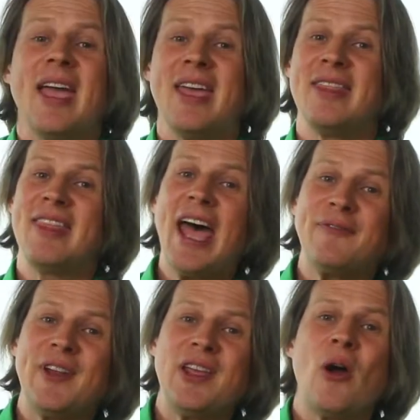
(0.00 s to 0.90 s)
In that
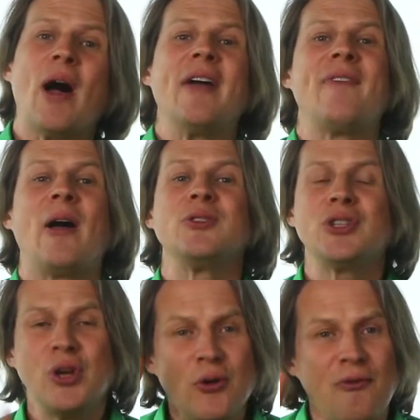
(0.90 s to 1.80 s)
video, I found
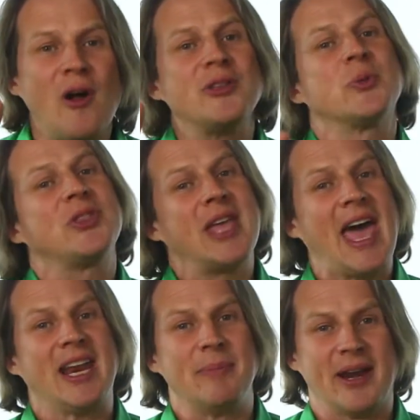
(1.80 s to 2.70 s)
two faults with the
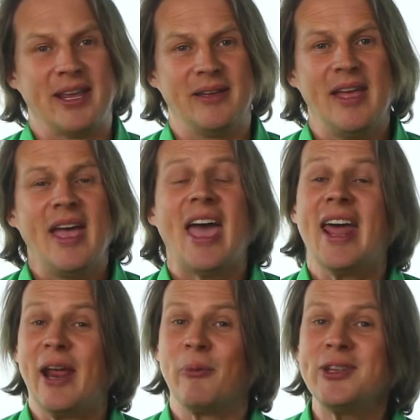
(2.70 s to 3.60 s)
Caddie Buddy,
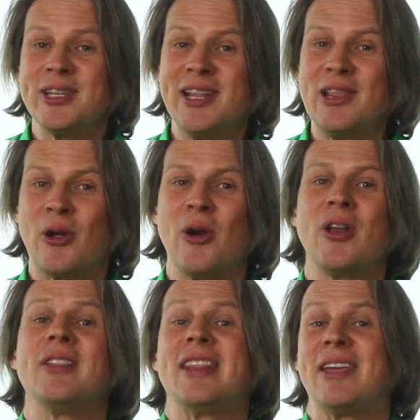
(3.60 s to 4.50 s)
and I recently
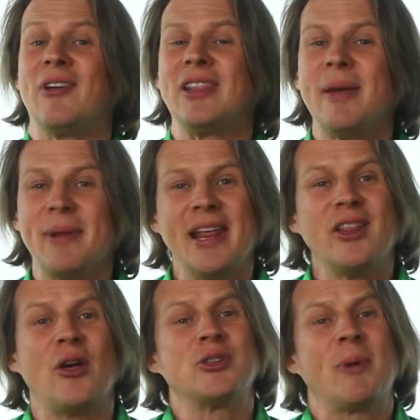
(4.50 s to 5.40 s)
learned that they've eliminated
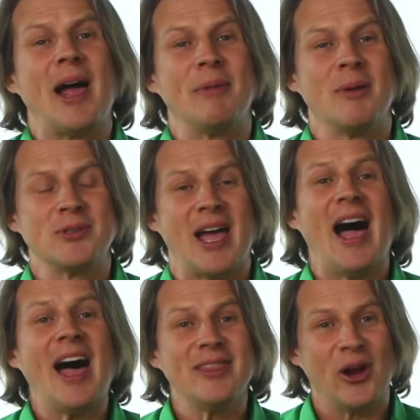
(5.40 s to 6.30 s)
those problems
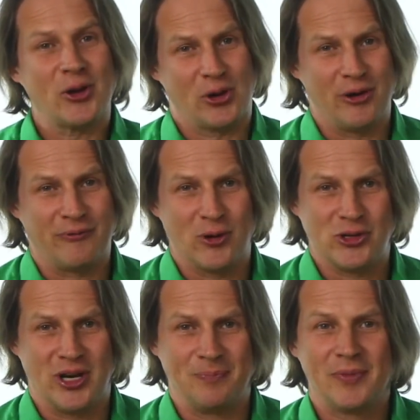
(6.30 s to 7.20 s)
on their current
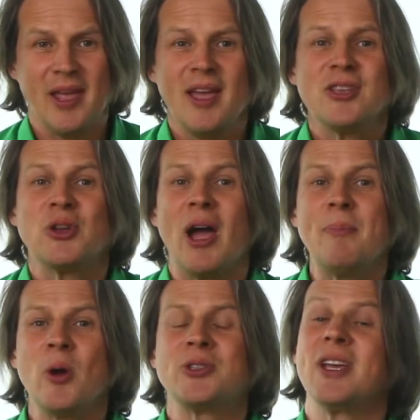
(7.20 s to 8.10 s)
version. So I'm
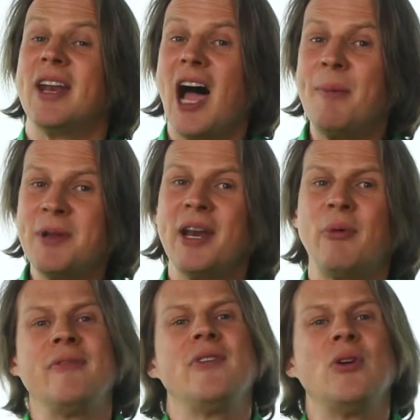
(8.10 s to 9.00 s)
posting an updated
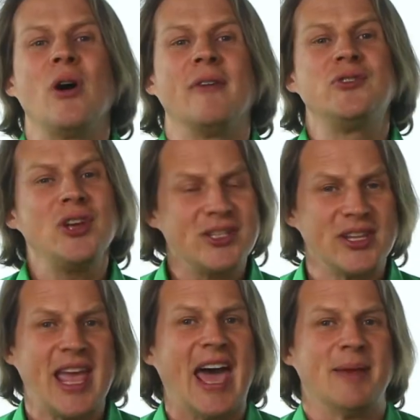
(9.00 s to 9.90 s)
review of just
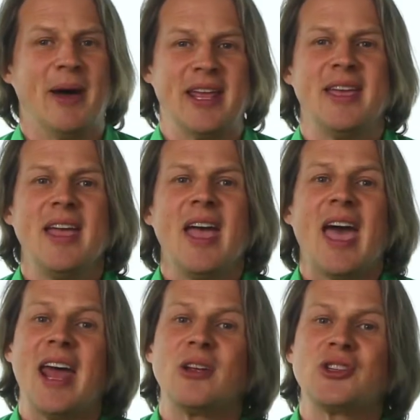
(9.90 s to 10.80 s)
the Caddie Buddy
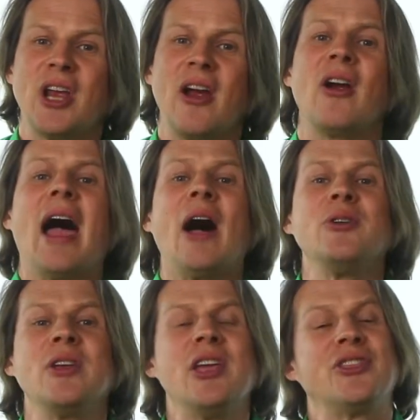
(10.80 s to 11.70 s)
and I'll share how
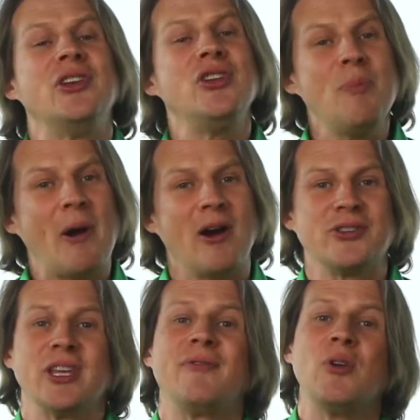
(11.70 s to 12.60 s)
you can get the new
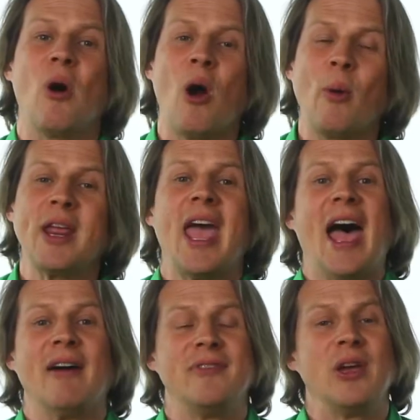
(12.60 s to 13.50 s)
parts if you already
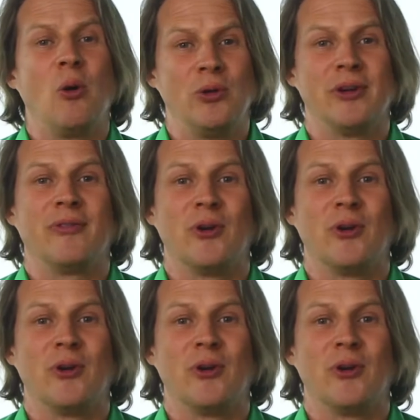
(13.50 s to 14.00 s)
have the older